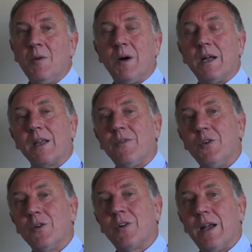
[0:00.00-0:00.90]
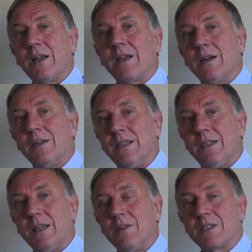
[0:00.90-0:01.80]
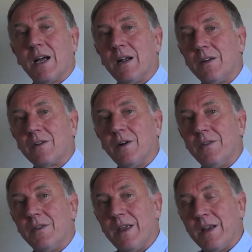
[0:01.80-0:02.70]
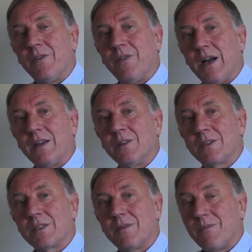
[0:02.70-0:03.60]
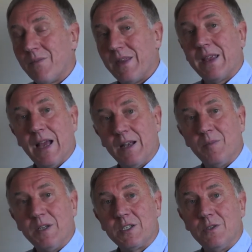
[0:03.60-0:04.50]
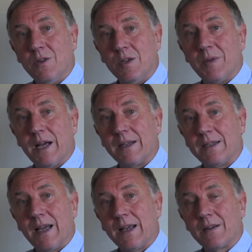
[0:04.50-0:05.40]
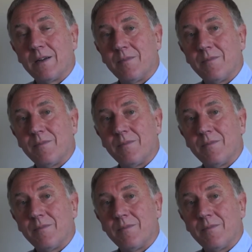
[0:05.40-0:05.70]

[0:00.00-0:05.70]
But if your credit card details aren't on their files, they can't be stolen by an attacker.